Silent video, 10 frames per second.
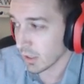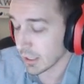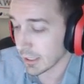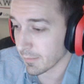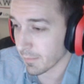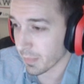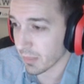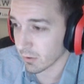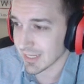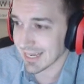Um,
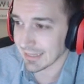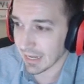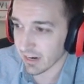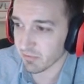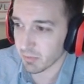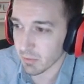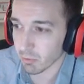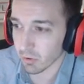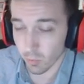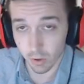there is a lot of
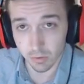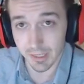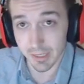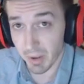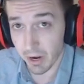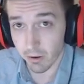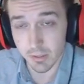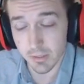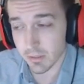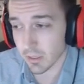people in the world, like
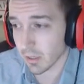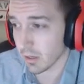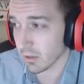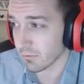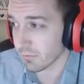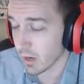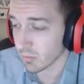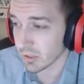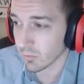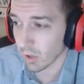parents and
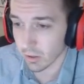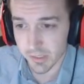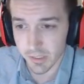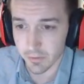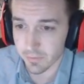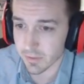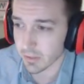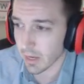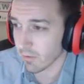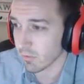family,
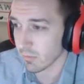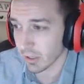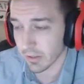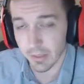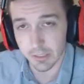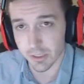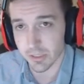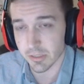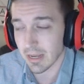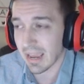relatives, everybody that
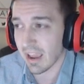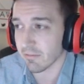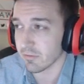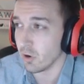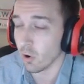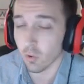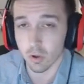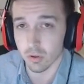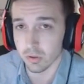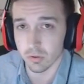just have no
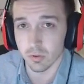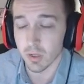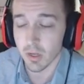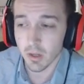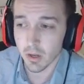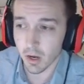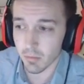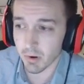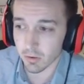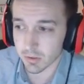clue
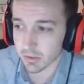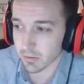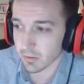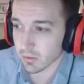about